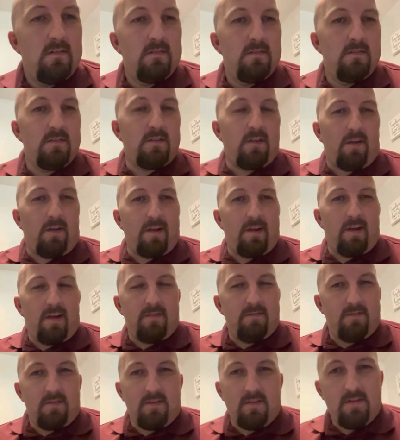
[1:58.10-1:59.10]
Sorry, I
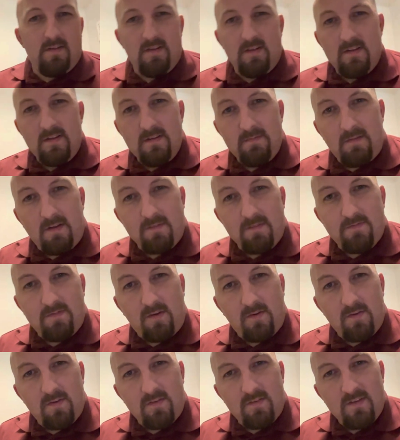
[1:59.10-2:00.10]
had my
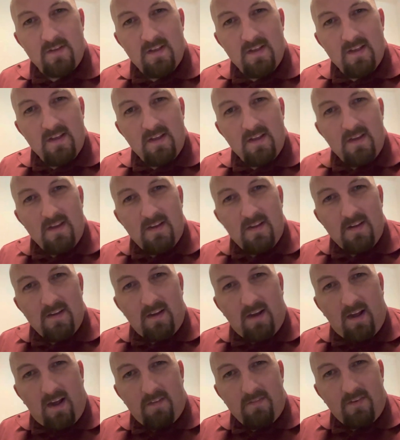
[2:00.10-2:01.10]
phone is
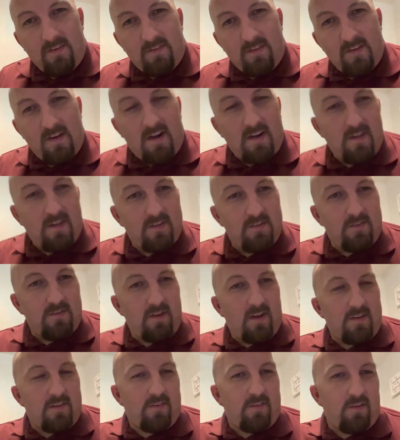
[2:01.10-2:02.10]
obviously not on do
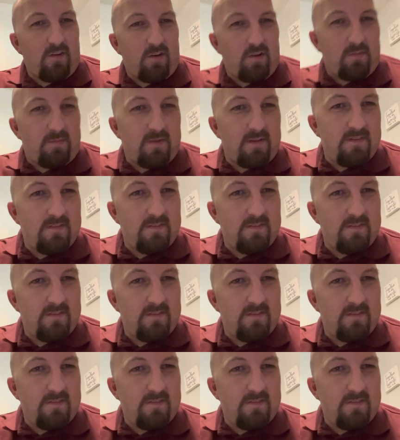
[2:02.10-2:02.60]
not disturb